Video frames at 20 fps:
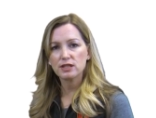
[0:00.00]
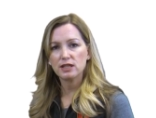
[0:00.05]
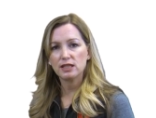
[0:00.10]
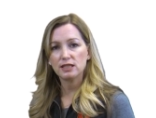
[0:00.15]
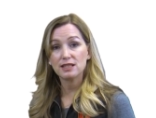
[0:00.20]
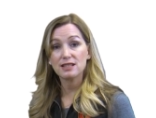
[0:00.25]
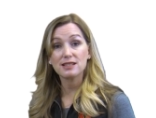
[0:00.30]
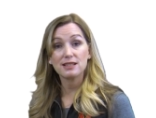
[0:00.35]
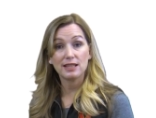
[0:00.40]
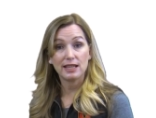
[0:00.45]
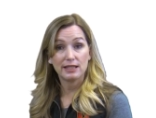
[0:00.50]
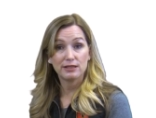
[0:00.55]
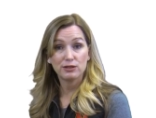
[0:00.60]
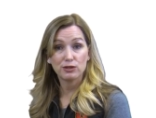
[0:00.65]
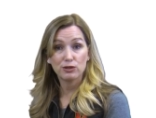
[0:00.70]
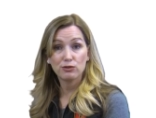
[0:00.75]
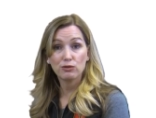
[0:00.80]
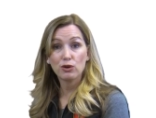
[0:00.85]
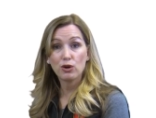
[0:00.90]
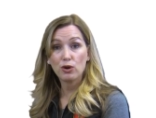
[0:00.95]
cut is allowed to
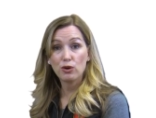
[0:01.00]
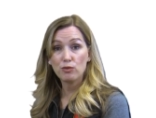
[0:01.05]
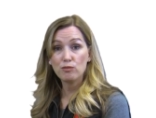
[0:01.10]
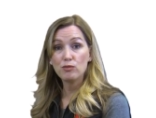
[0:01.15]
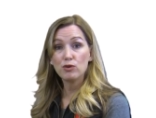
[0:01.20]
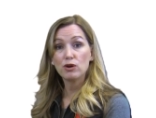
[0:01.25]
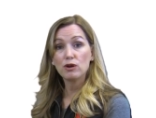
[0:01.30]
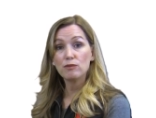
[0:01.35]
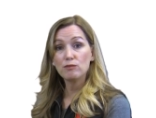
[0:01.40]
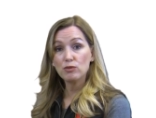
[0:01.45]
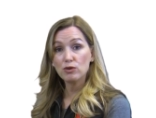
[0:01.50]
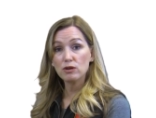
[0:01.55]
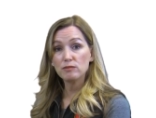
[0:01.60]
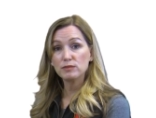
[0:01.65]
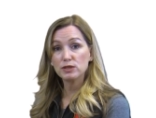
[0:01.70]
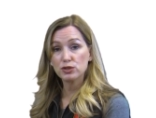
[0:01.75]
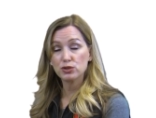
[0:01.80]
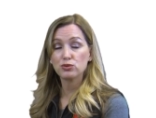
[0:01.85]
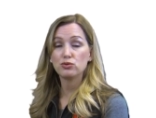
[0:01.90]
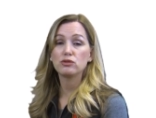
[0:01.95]
grow more and more
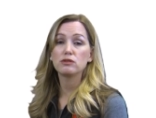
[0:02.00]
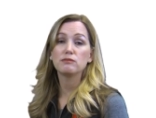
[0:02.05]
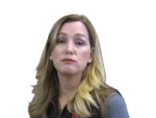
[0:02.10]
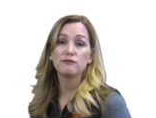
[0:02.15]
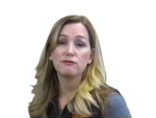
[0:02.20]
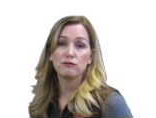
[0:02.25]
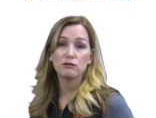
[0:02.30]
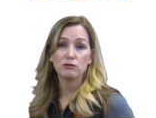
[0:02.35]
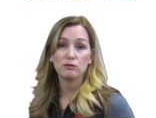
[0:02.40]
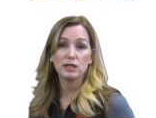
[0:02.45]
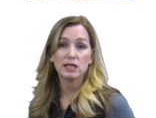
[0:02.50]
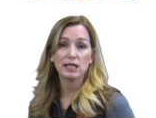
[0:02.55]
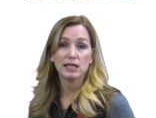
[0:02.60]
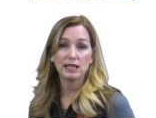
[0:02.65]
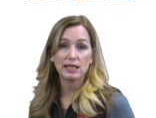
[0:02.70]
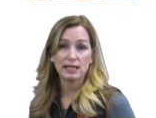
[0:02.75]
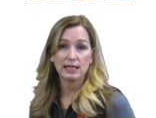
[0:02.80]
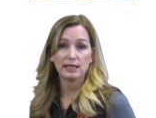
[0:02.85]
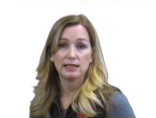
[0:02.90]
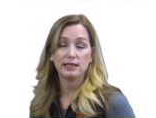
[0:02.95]
mature before we can
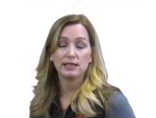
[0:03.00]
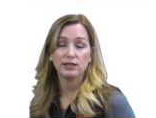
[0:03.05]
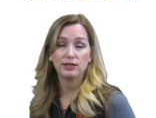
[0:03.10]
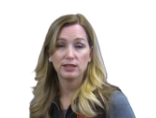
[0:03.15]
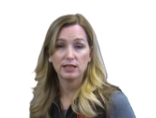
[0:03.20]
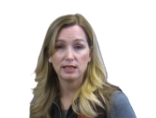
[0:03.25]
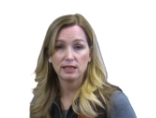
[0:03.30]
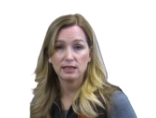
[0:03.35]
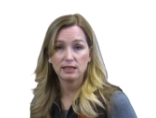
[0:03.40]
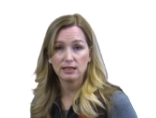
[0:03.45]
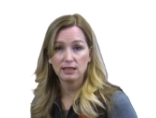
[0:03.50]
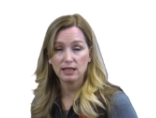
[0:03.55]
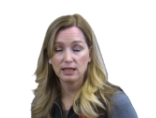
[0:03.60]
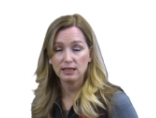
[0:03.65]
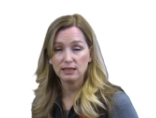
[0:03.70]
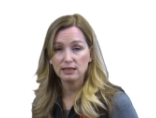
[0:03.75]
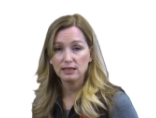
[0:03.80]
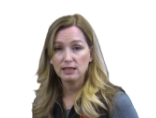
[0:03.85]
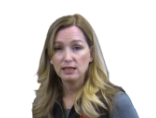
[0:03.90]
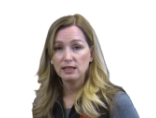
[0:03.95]
get out there and get it
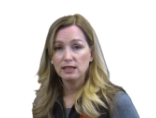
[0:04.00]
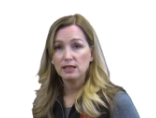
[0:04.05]
cut.